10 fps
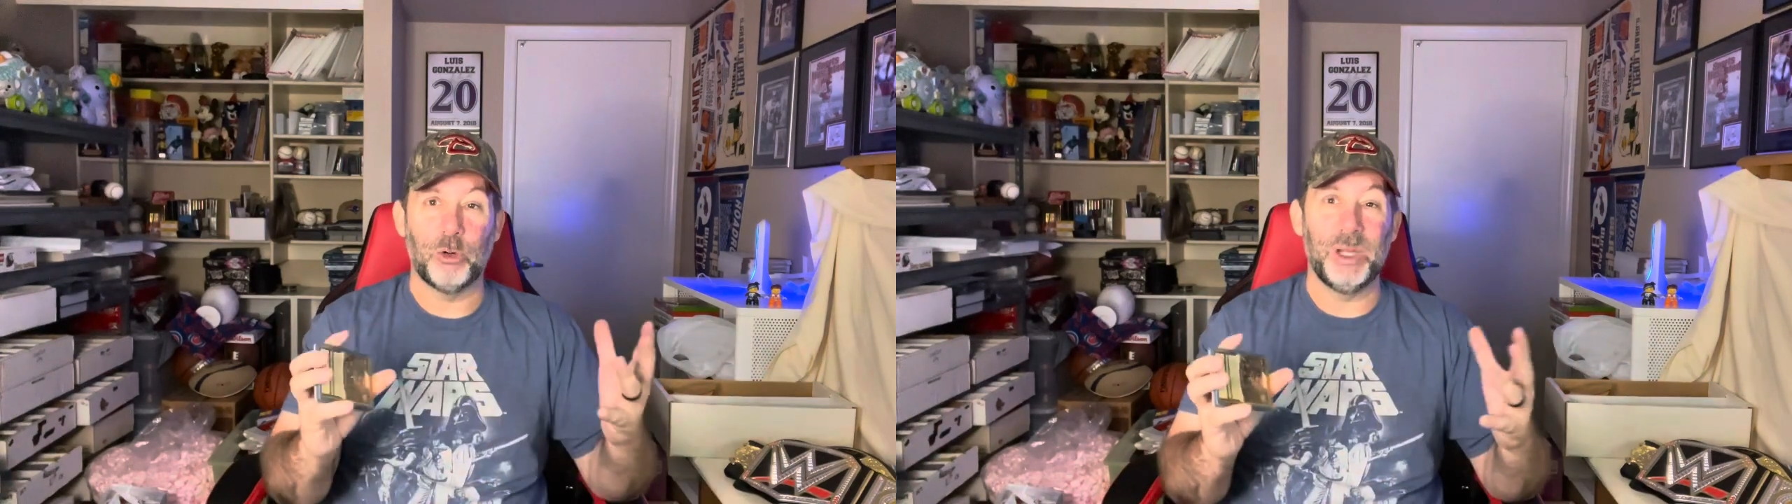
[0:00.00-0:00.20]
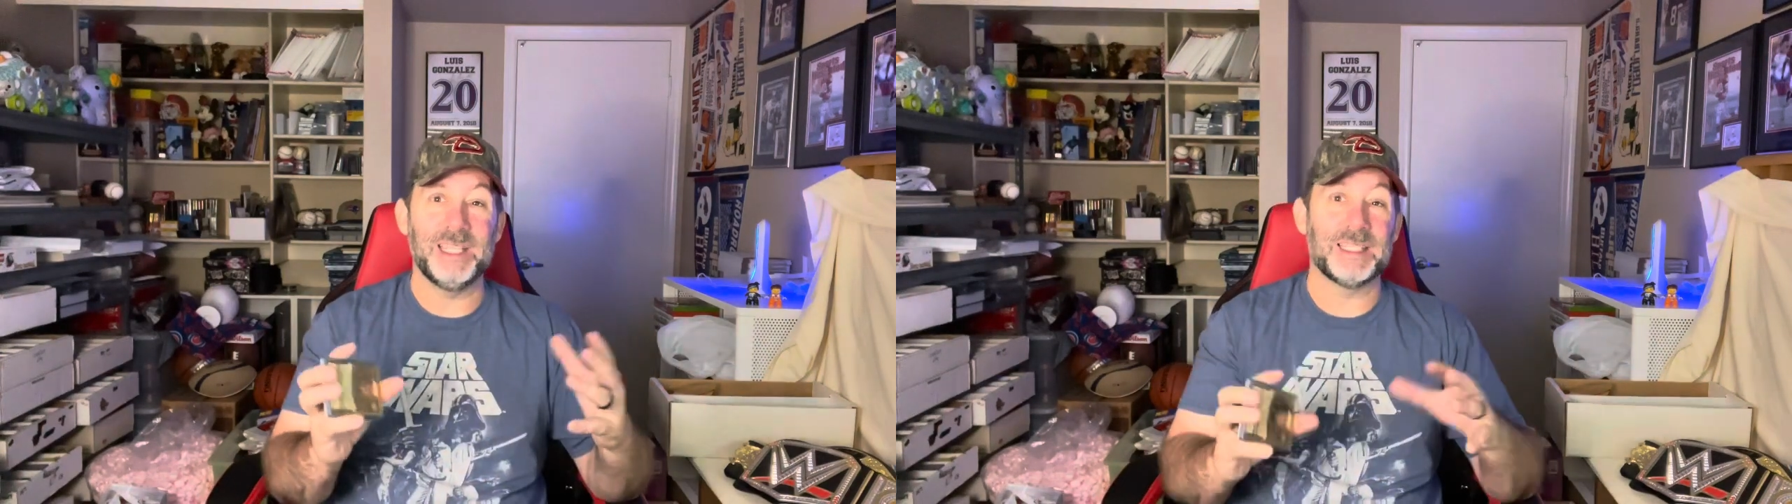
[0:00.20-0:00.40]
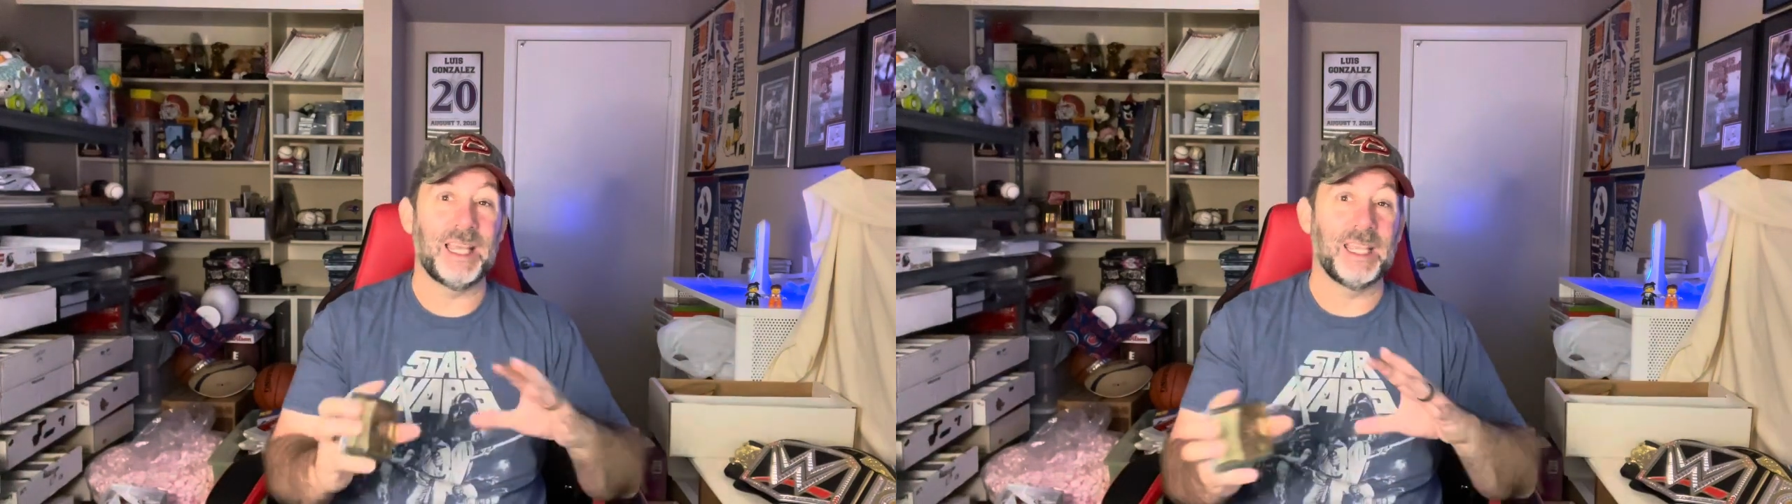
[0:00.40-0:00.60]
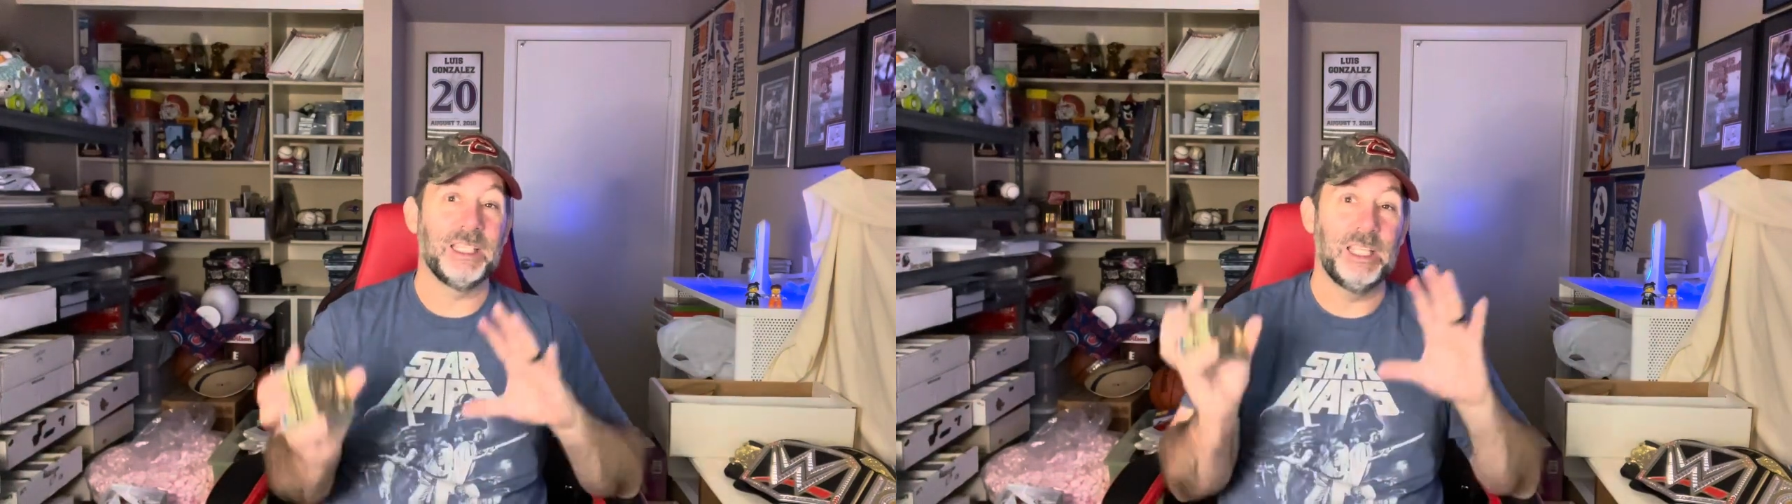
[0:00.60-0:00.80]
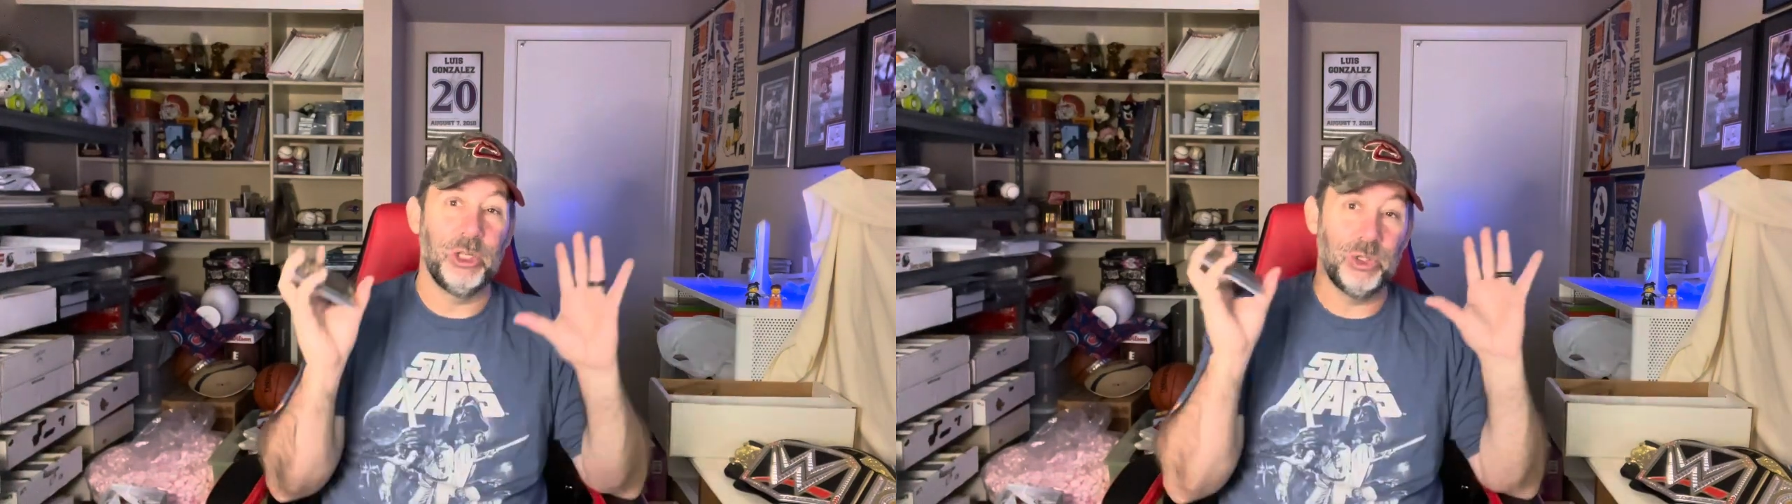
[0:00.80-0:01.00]
weeks as I
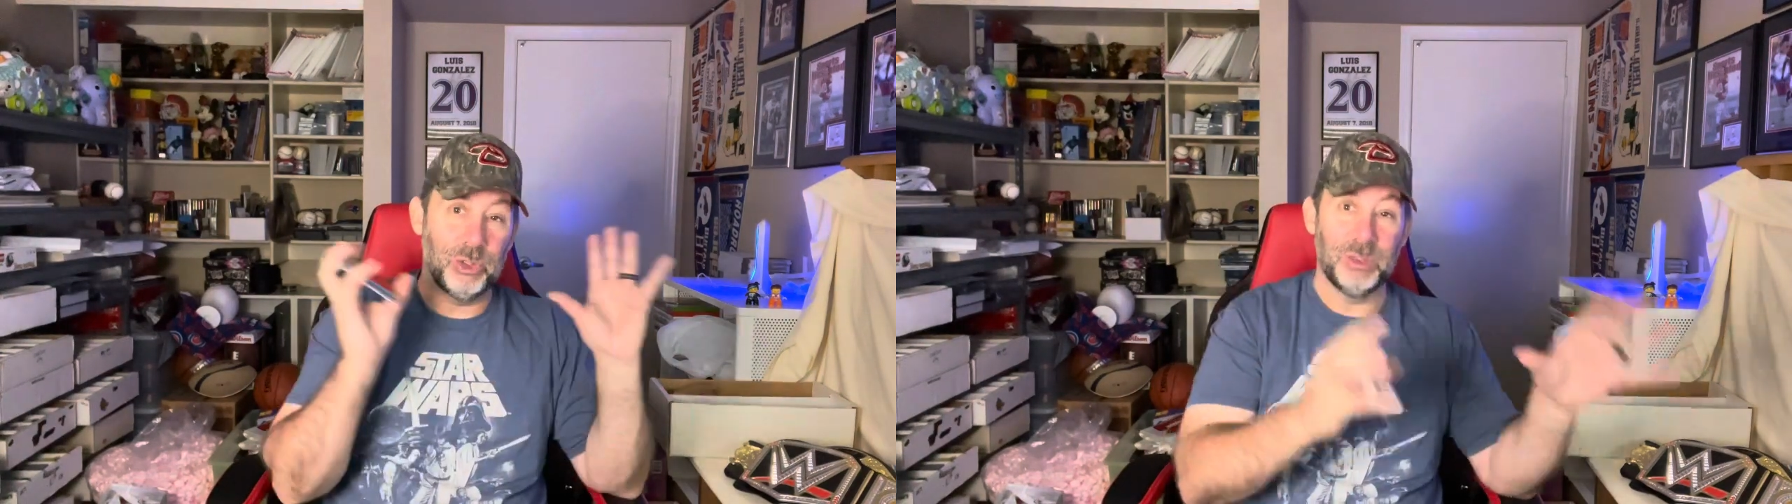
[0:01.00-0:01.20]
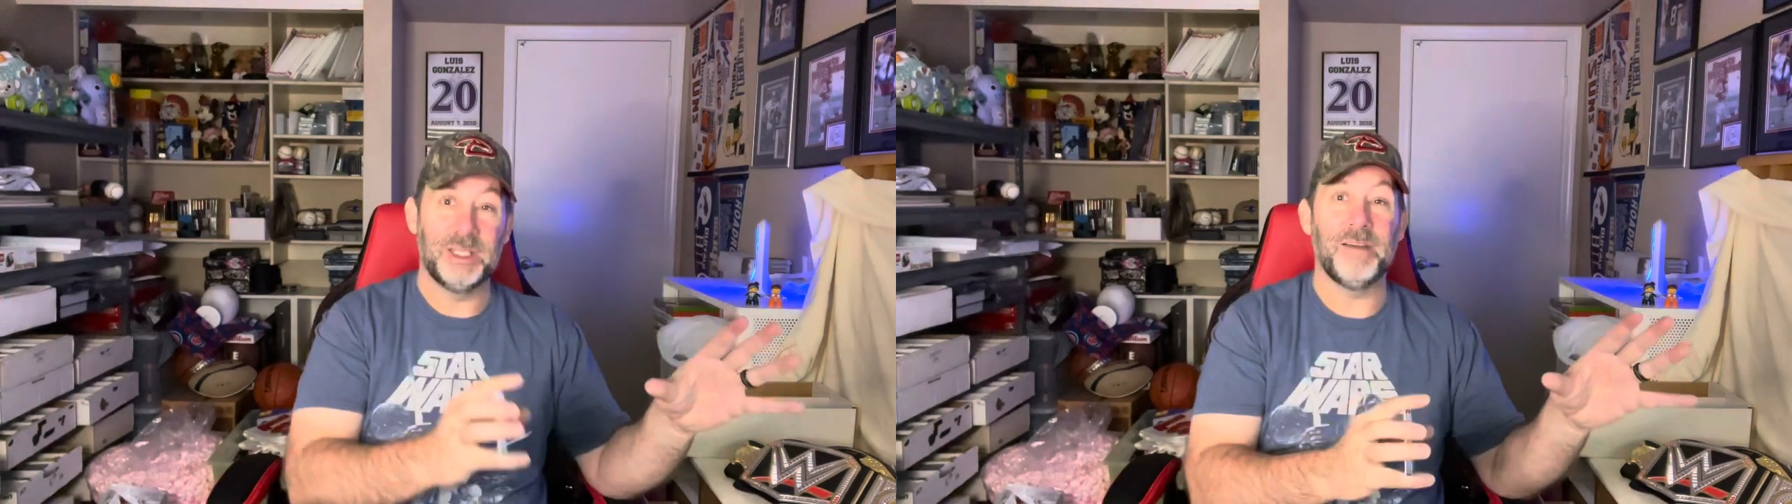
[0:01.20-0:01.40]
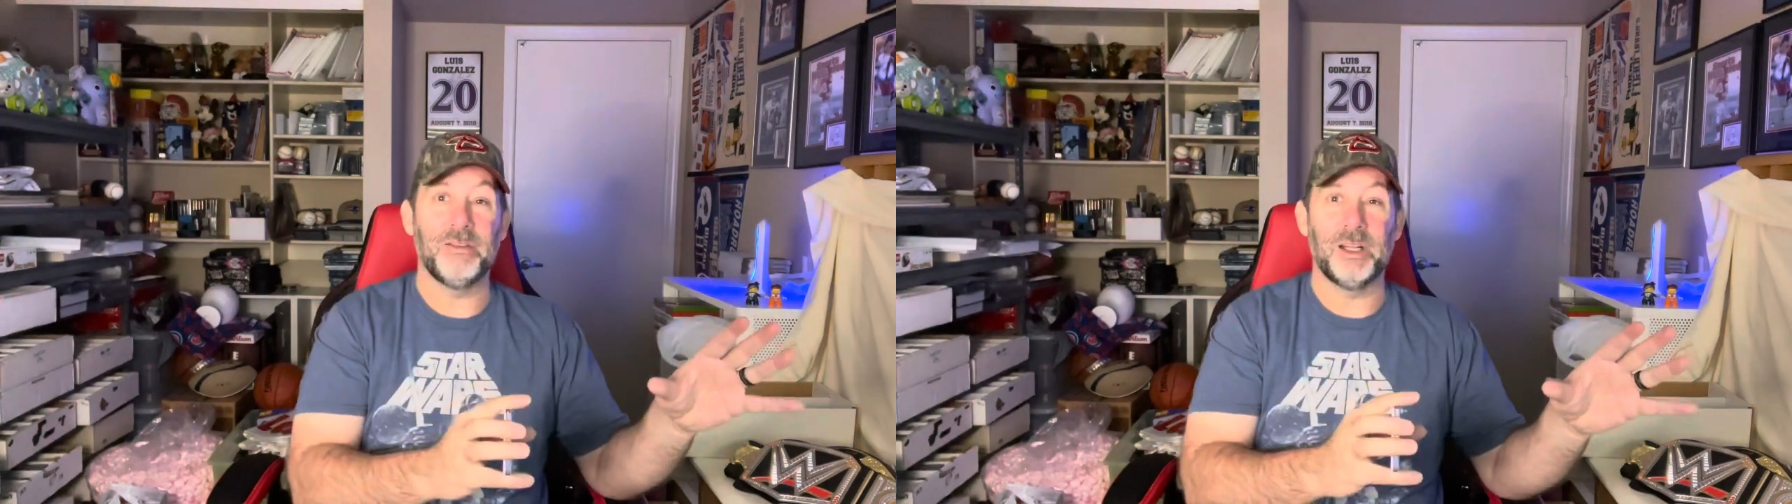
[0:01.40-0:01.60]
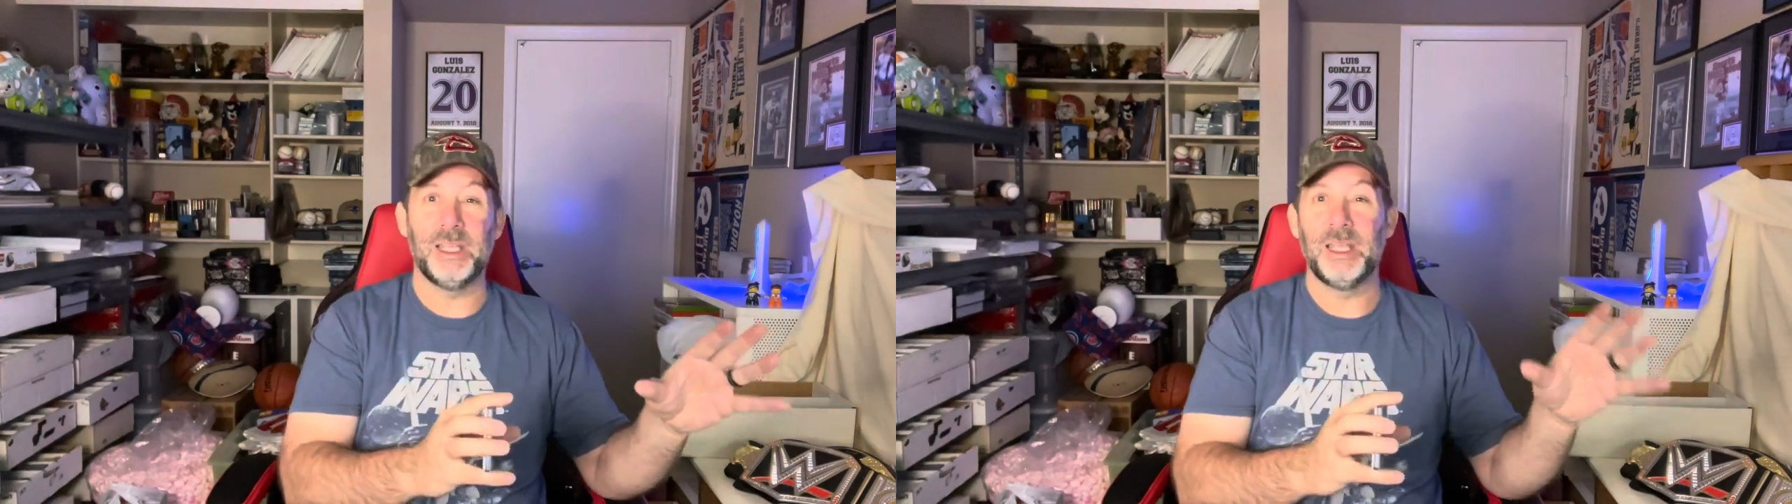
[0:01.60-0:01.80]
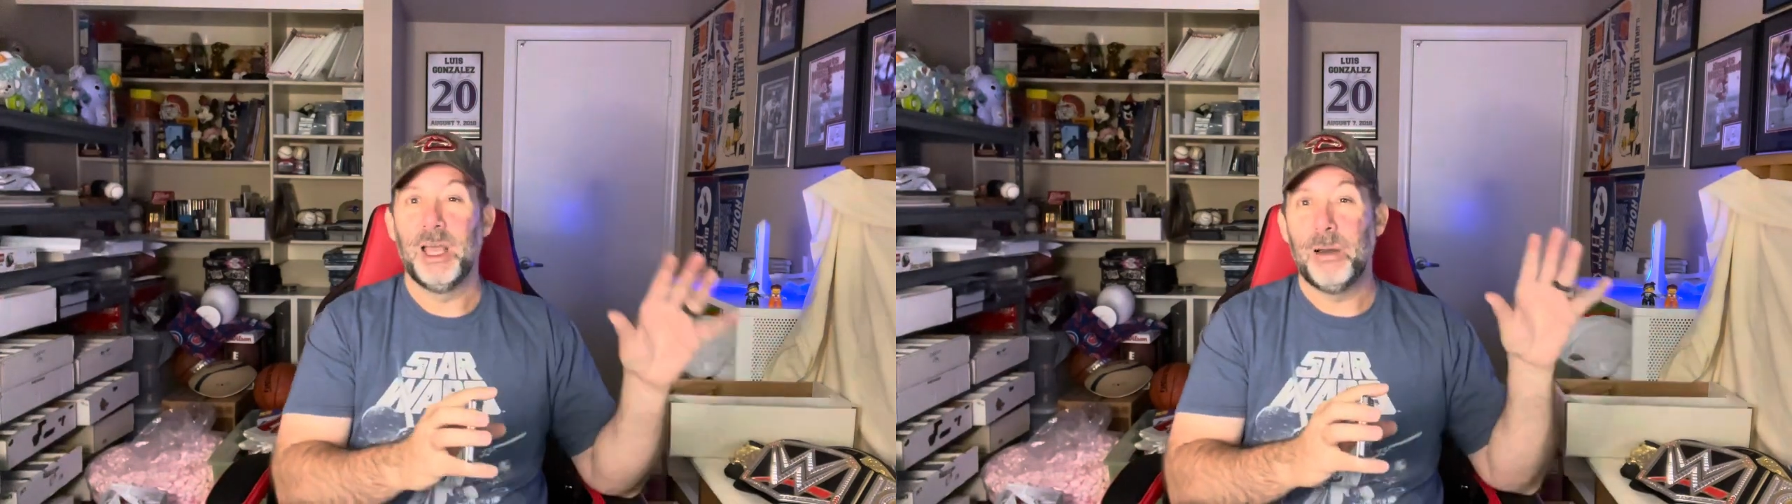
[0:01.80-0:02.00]
continue to
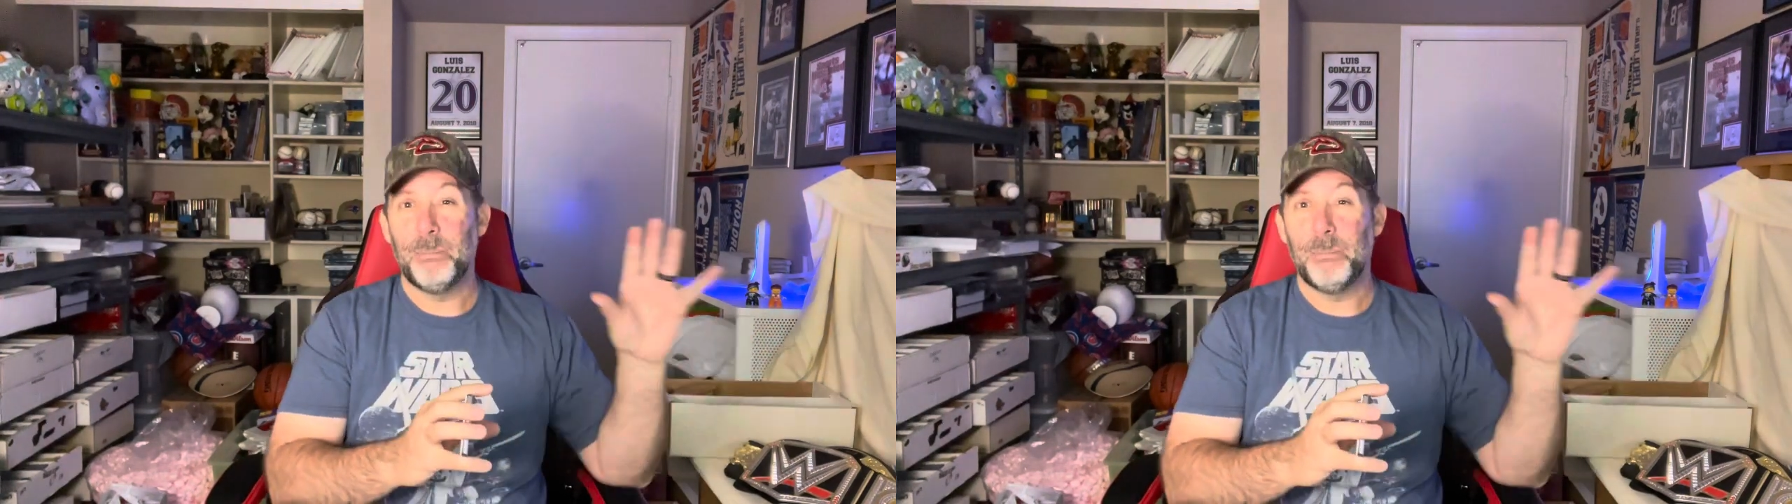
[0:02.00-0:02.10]
definitely